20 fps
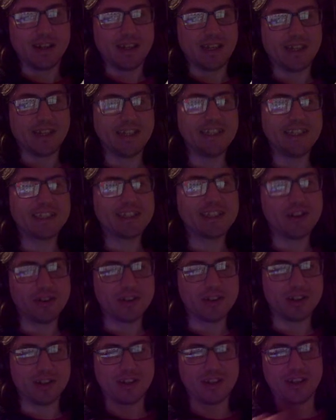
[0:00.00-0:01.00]
He's got
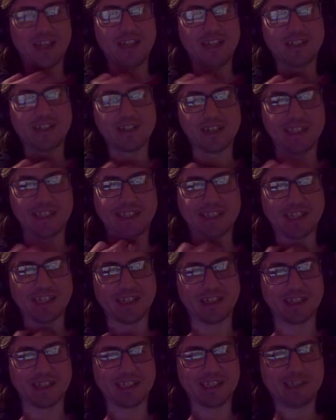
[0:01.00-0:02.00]
an
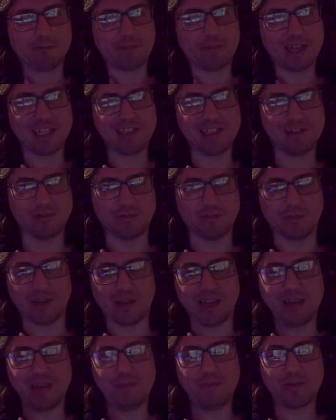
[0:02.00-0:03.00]
interesting special
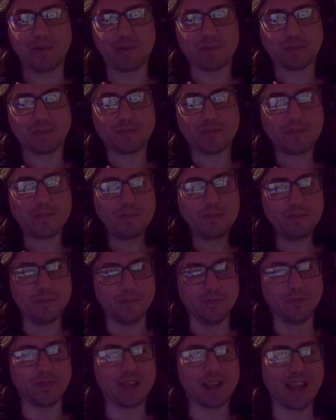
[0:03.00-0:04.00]
whip.
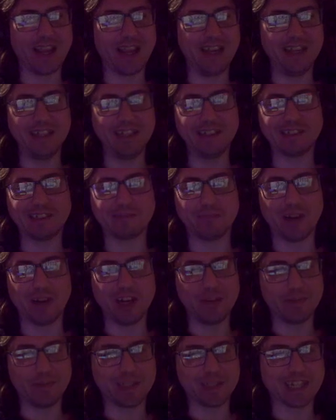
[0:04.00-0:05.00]
Gains
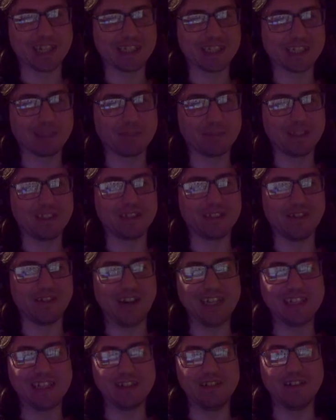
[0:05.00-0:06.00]
might projectile speed,
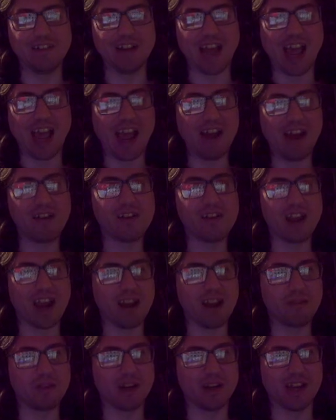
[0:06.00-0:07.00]
duration, and area
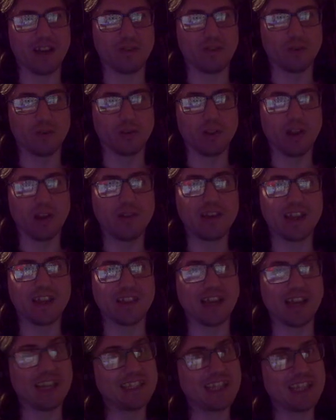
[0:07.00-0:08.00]
every level. Okay,
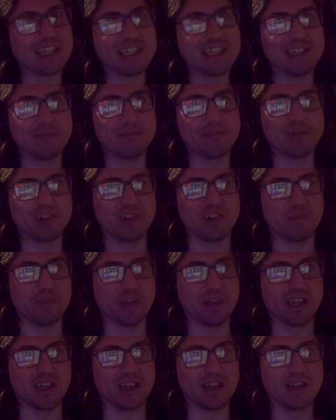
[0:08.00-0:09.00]
that's actually pretty
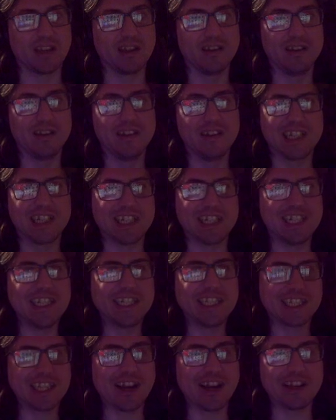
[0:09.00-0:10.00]
big. She
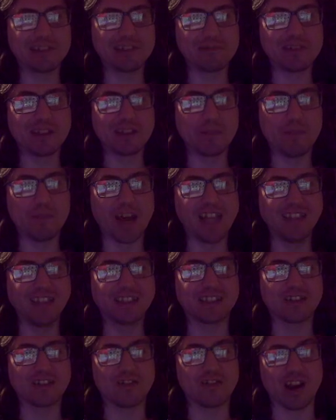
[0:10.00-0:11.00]
starts with the
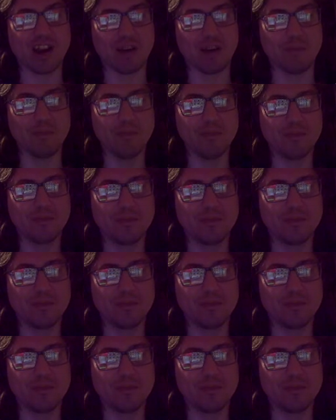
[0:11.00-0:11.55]
pentagram